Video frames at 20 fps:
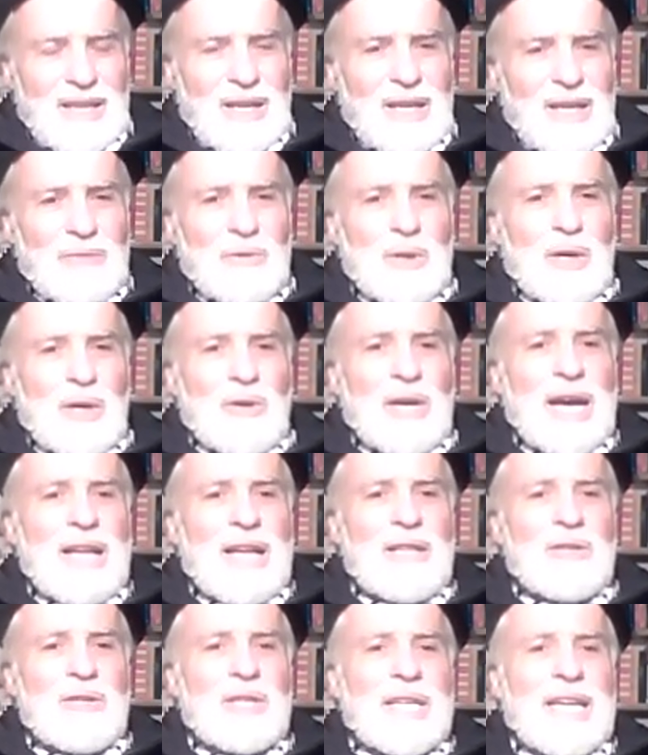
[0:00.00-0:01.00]
We are
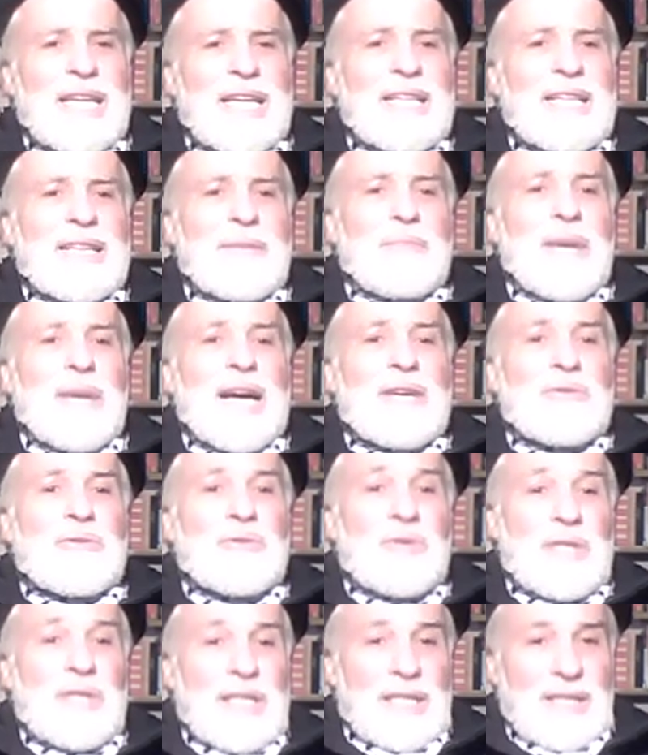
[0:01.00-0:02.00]
allocated a
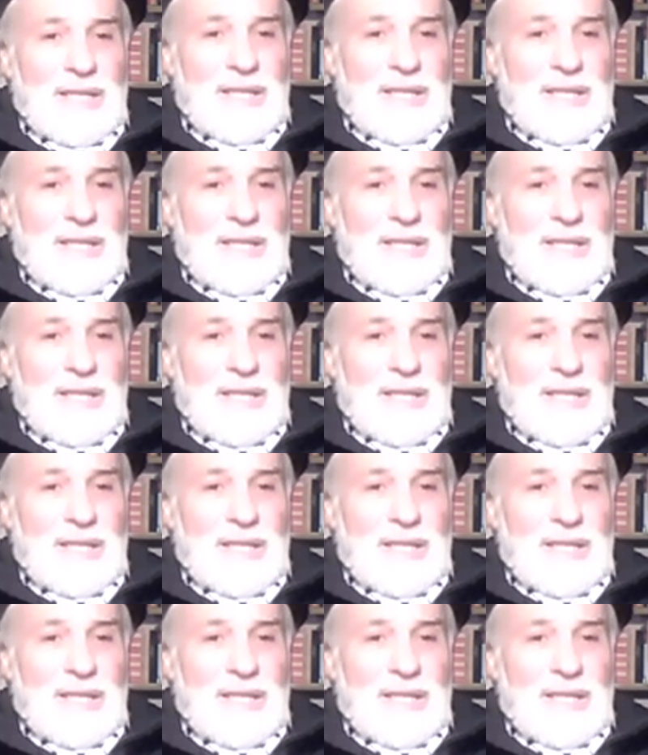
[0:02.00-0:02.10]
boundary.